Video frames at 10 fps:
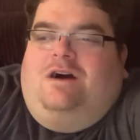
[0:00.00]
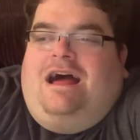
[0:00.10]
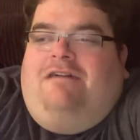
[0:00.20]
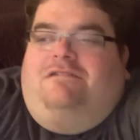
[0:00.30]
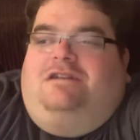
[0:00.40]

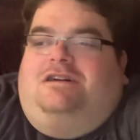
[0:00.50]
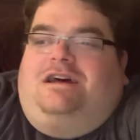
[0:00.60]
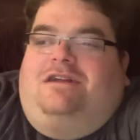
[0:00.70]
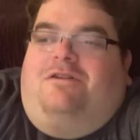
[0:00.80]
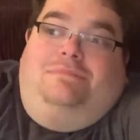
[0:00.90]
avatars,
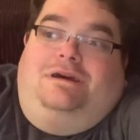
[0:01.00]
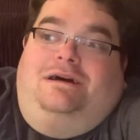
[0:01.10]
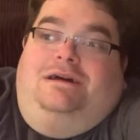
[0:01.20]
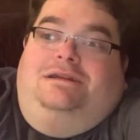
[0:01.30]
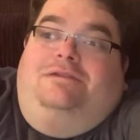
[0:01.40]
I don't,
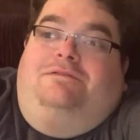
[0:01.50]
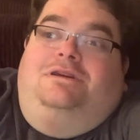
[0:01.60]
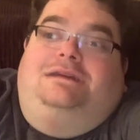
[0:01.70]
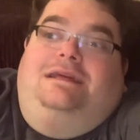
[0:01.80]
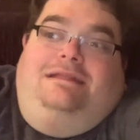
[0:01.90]
because if you
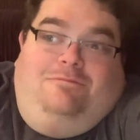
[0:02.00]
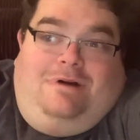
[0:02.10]
see what